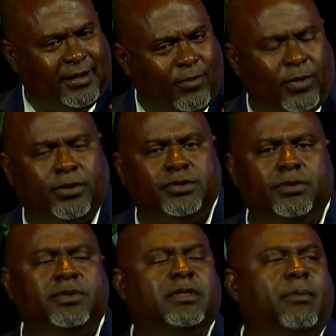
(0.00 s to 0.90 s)
Well, the
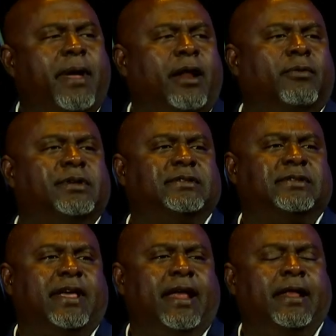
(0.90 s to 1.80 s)
truth of the matter is, is
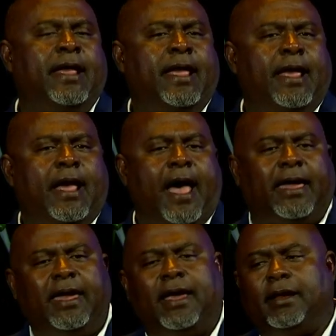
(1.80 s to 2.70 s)
that I
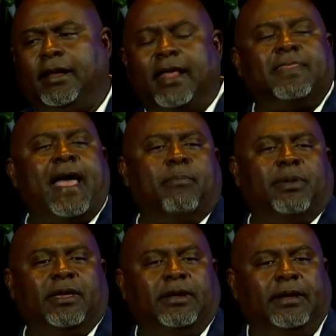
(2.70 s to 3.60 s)
can't let that
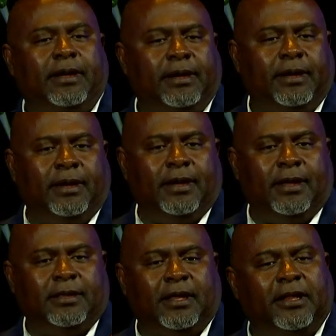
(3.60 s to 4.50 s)
be
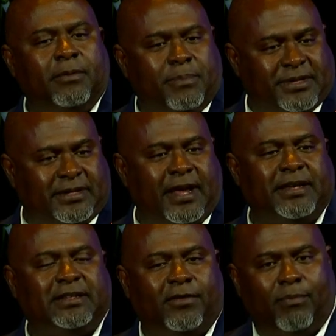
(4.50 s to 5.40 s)
the litmus
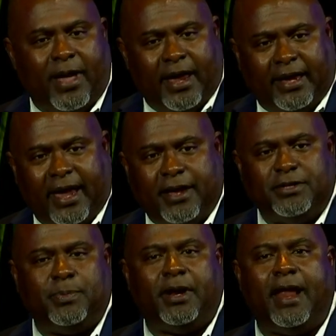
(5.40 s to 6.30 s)
test of my
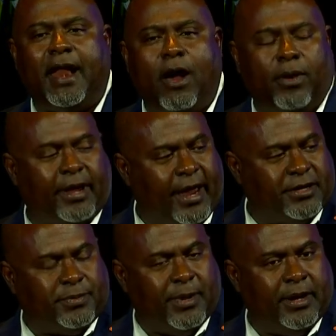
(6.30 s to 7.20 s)
engagement and our
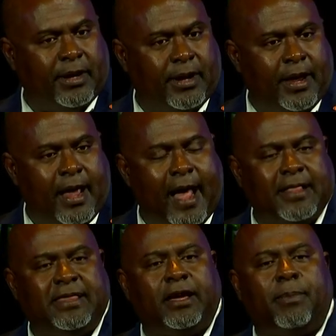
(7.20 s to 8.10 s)
engagement. I
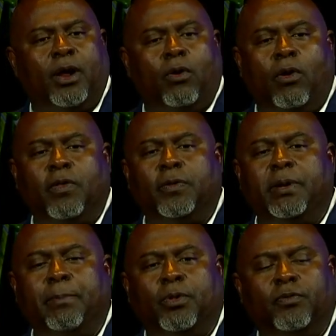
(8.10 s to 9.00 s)
think about all the
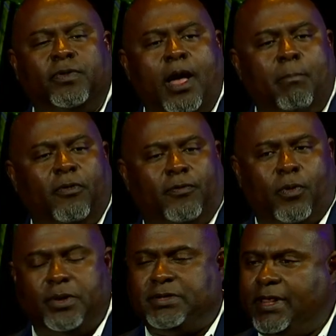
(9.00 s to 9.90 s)
people who've come
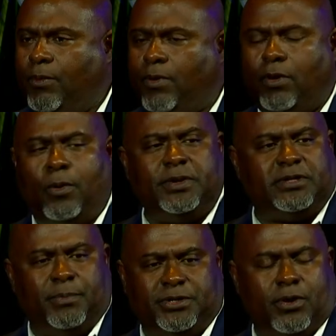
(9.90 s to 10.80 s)
before us, and they weren't always
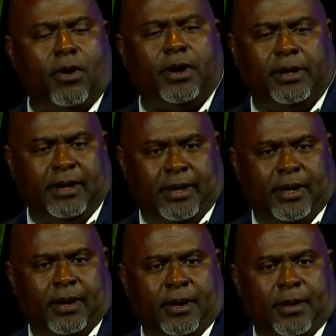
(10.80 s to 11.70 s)
a majority,
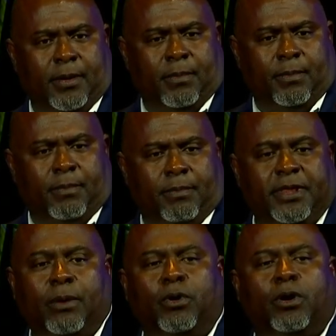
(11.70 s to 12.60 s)
but
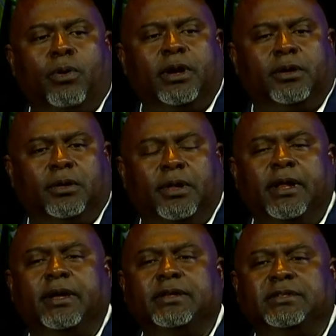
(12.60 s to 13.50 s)
they were critical
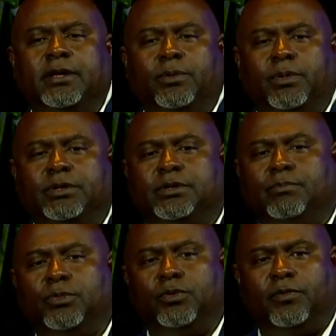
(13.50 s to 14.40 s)
in continuing to
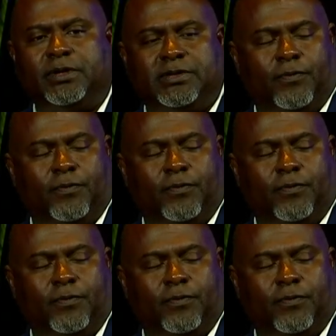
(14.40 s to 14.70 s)
move us